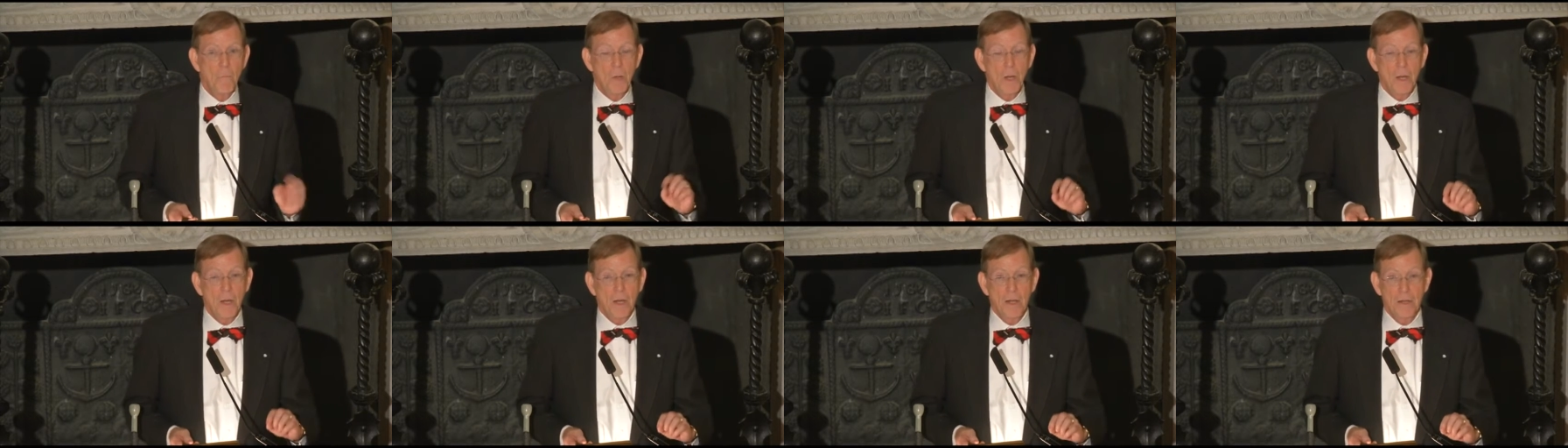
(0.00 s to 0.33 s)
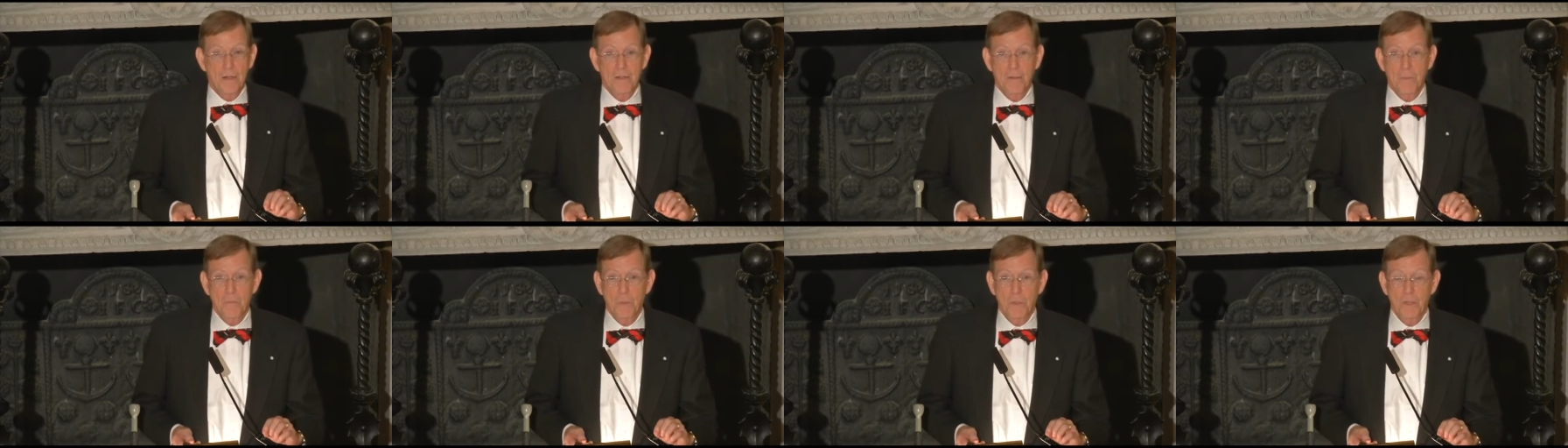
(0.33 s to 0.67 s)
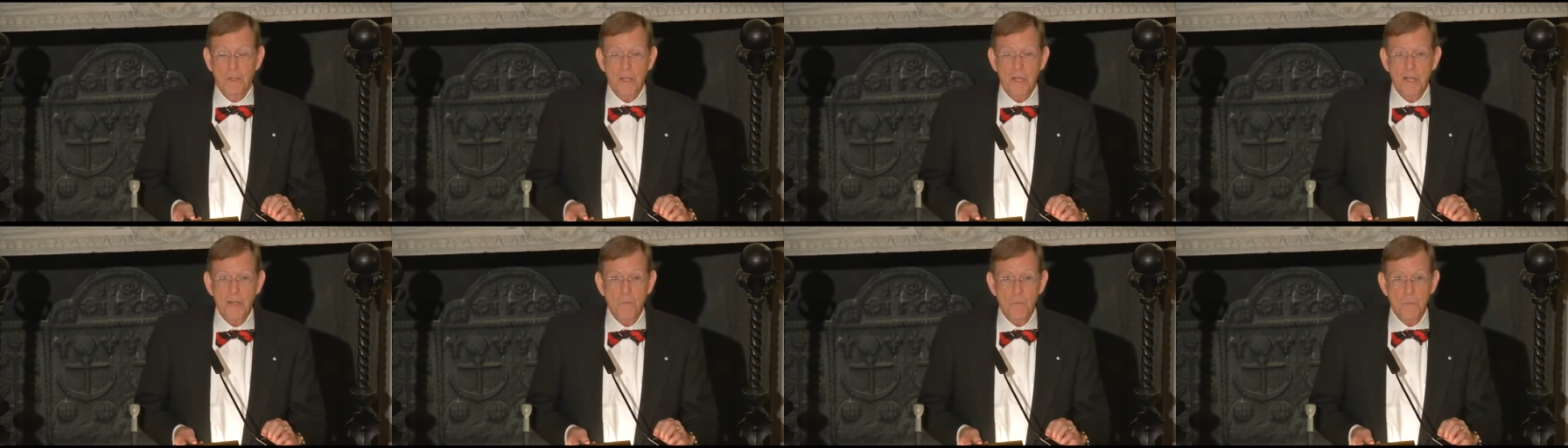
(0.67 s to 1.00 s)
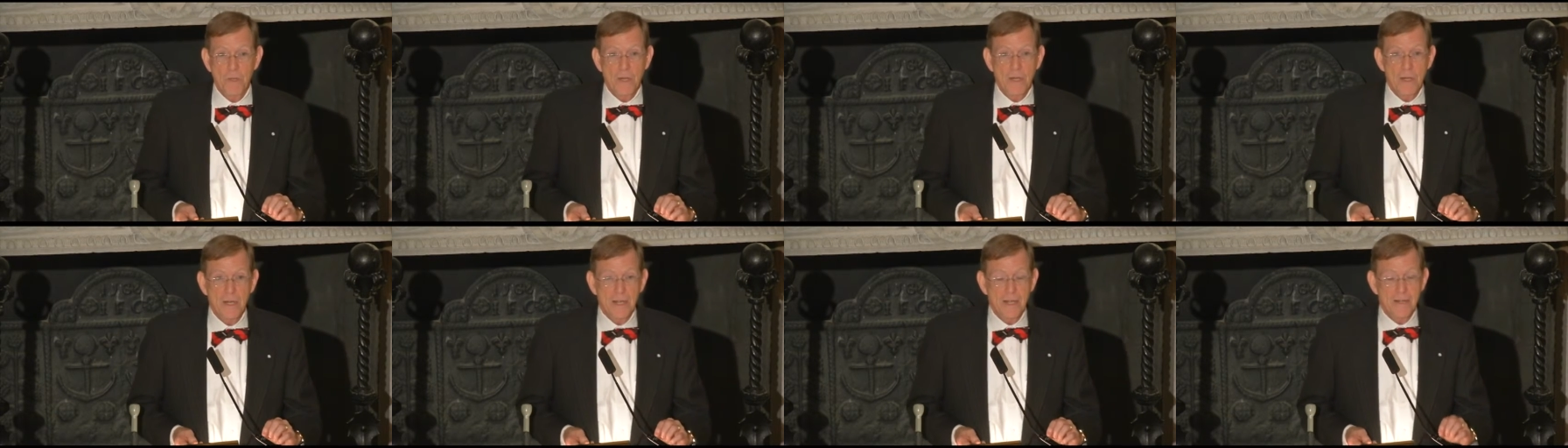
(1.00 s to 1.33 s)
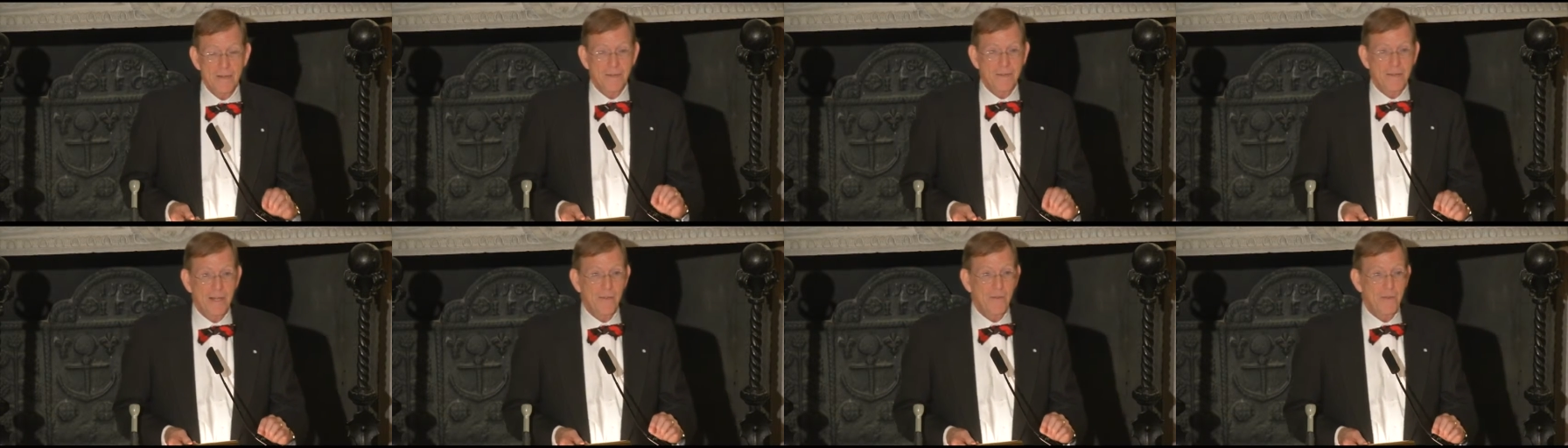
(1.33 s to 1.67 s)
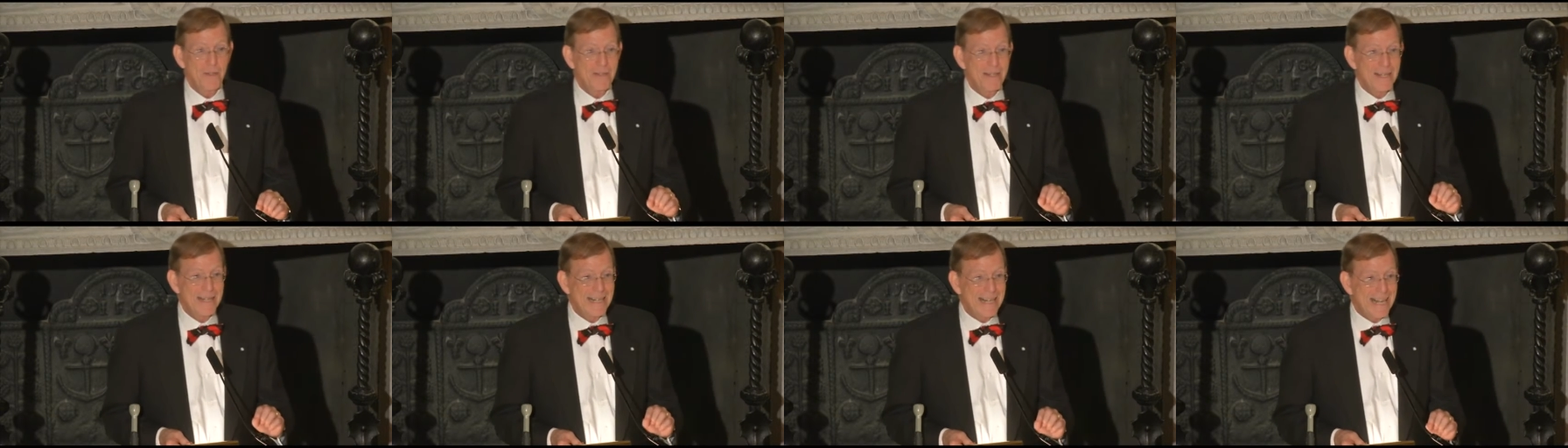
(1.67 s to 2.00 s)
but believe me, in
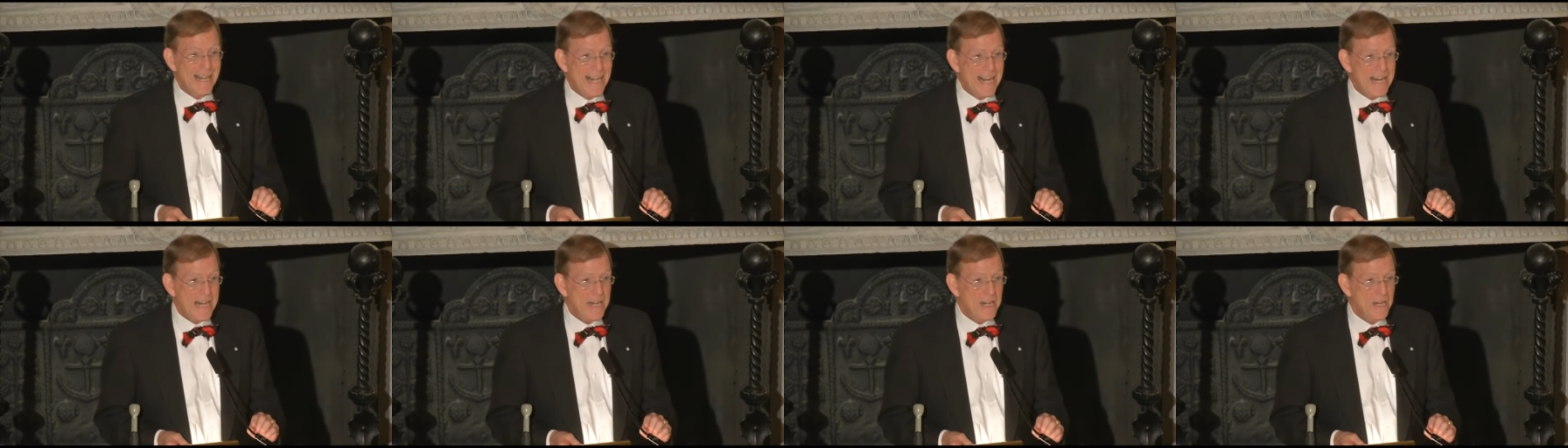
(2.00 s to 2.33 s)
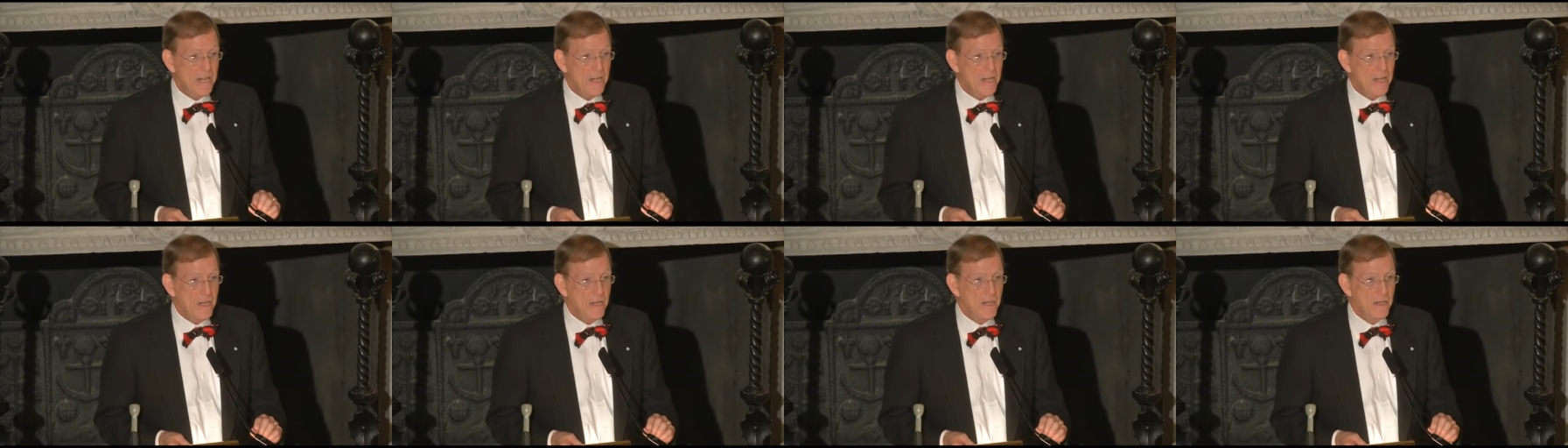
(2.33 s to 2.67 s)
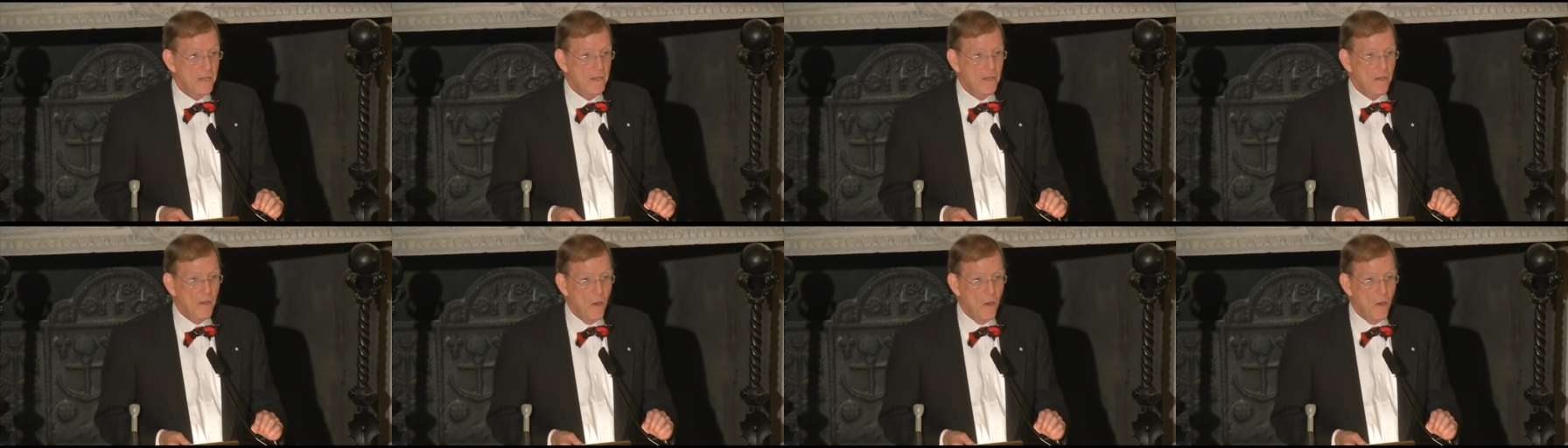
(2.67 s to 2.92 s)
1780,